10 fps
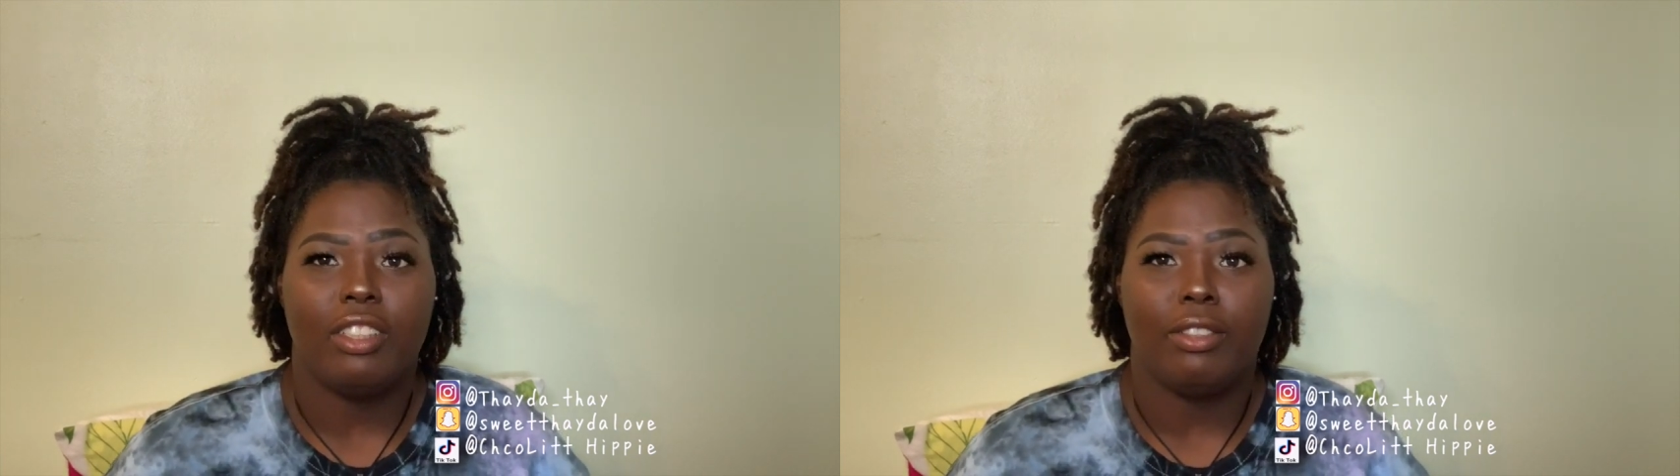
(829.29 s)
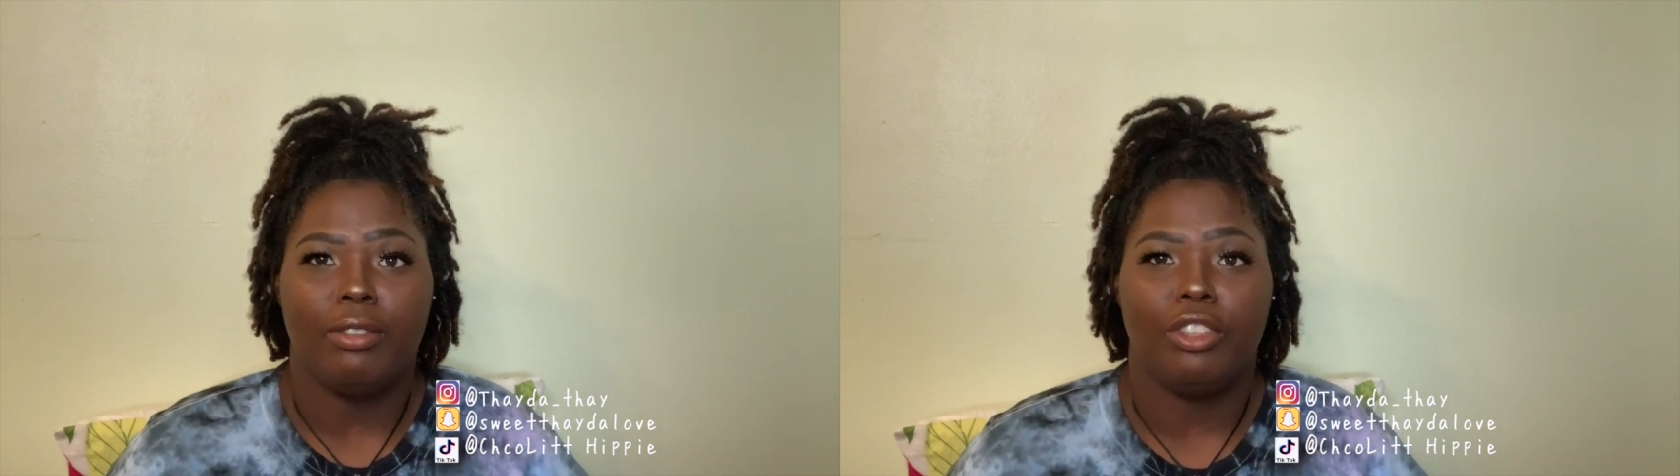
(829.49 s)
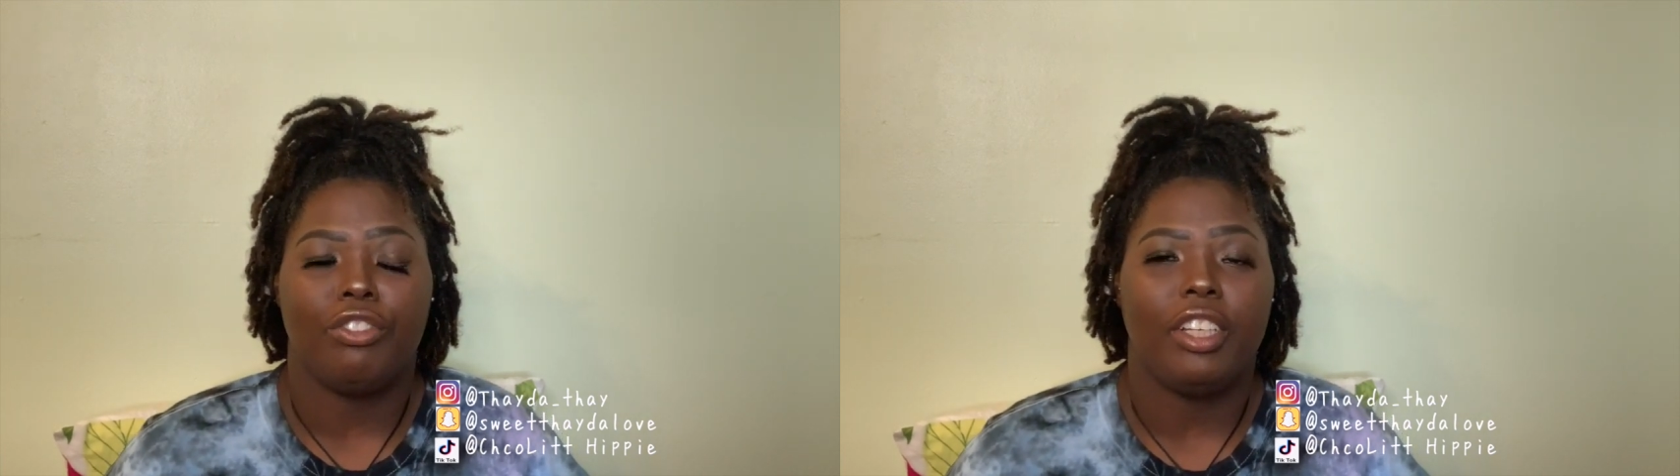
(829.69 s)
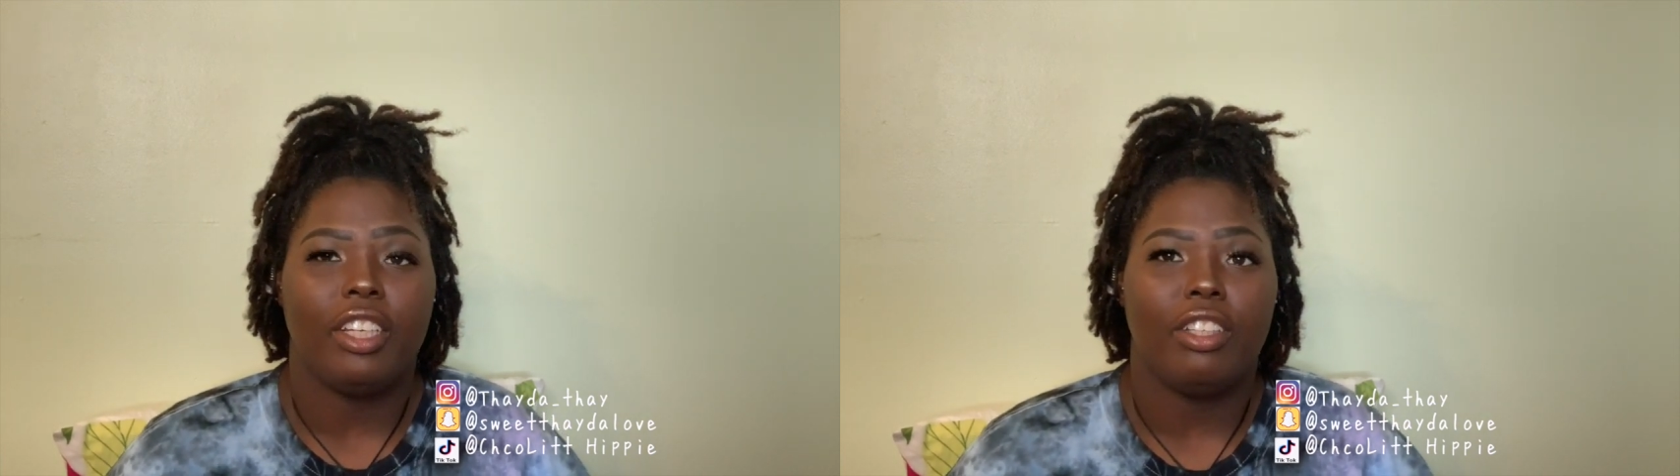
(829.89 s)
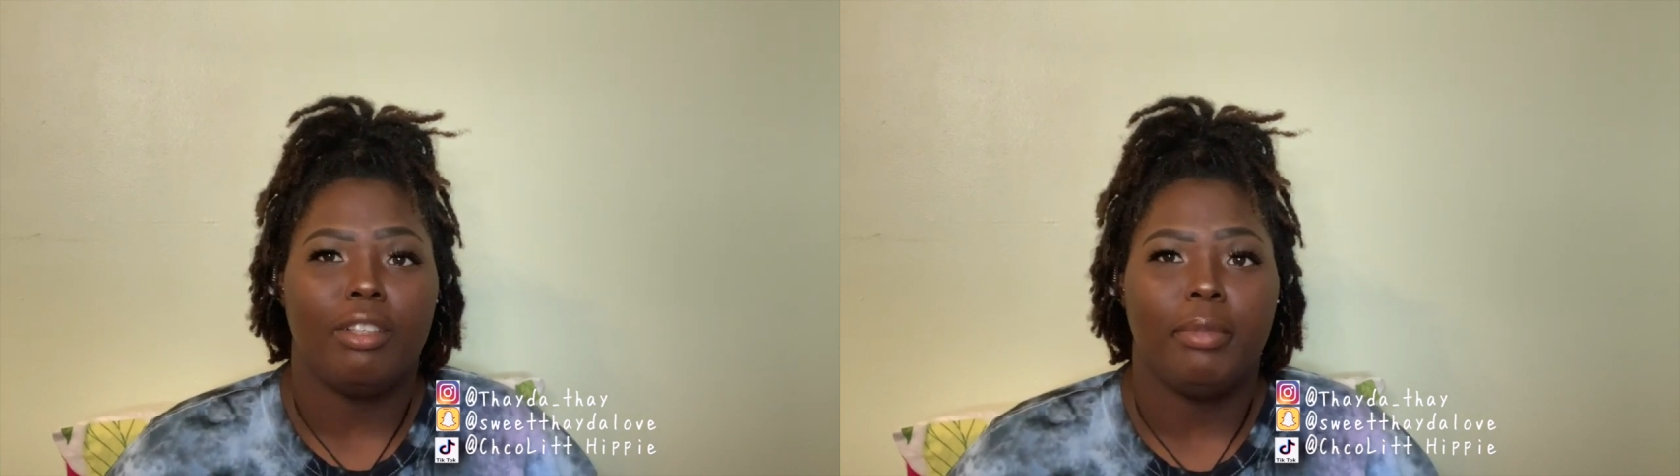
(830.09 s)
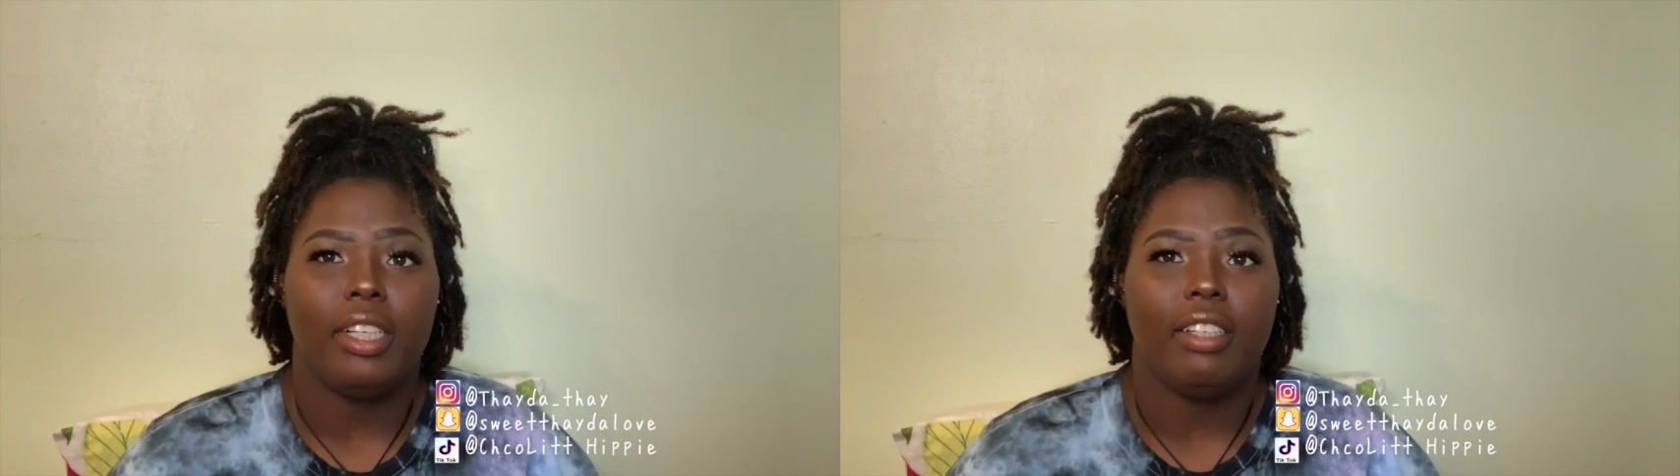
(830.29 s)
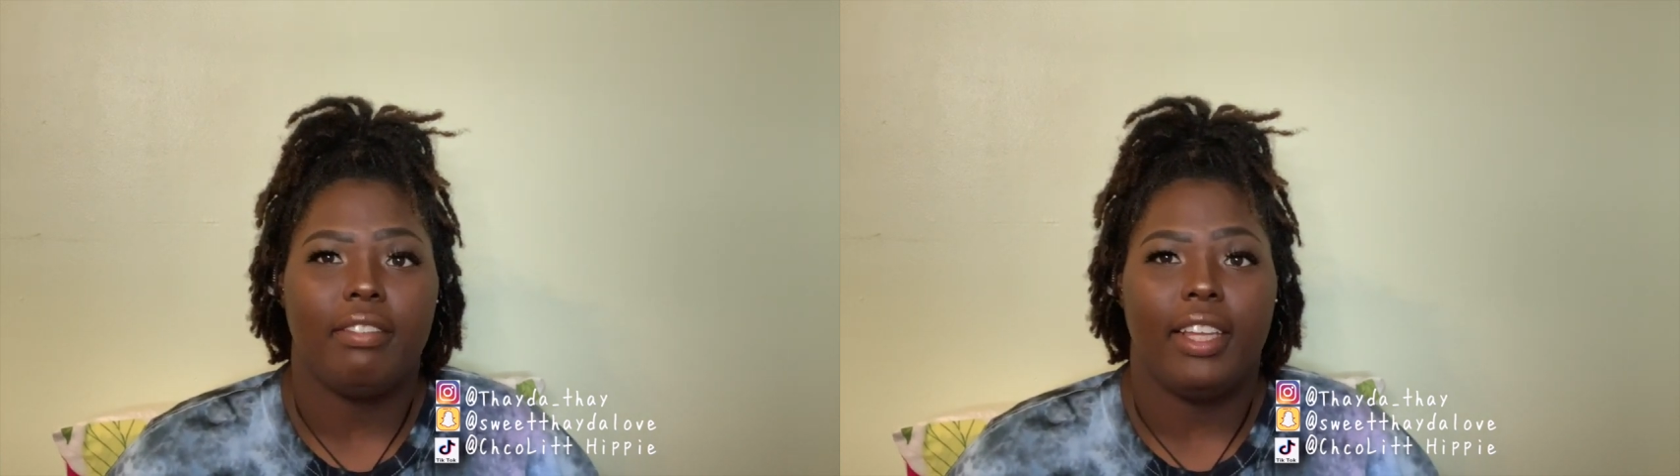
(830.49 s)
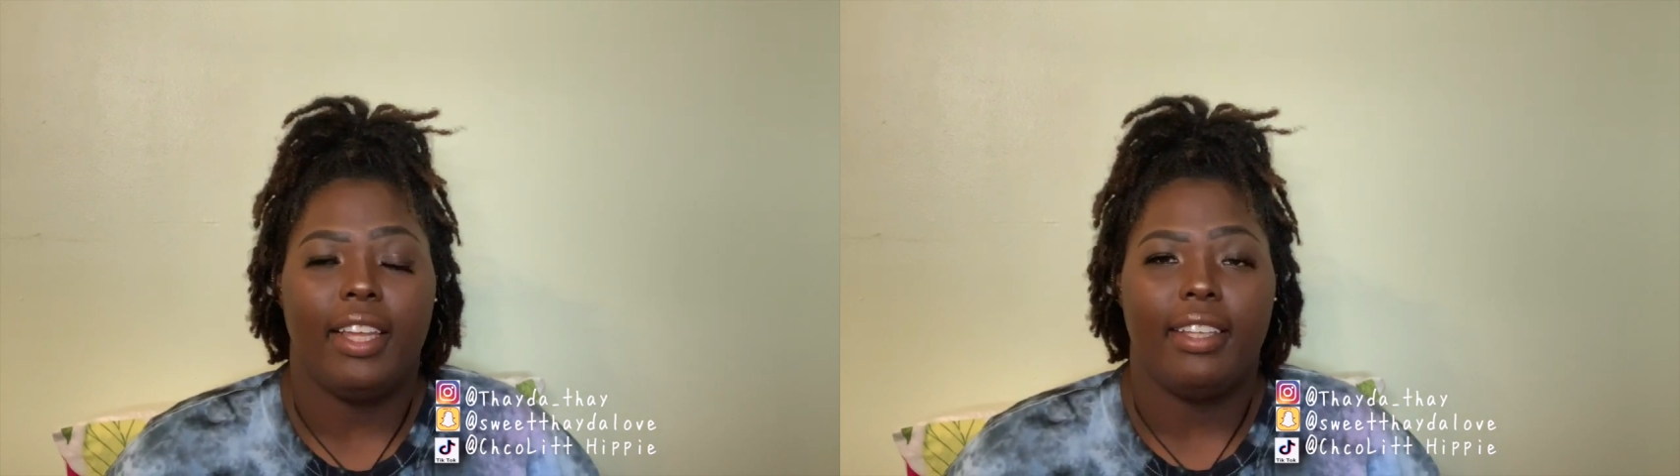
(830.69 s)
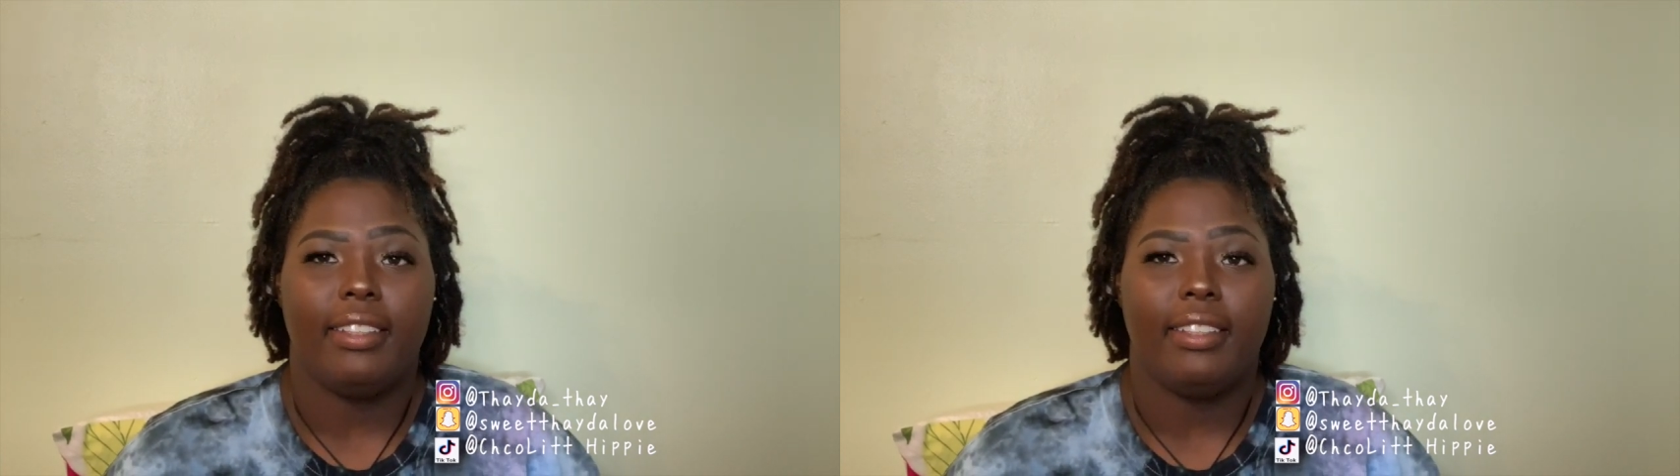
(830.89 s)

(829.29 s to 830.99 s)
to shrinking your belly fat.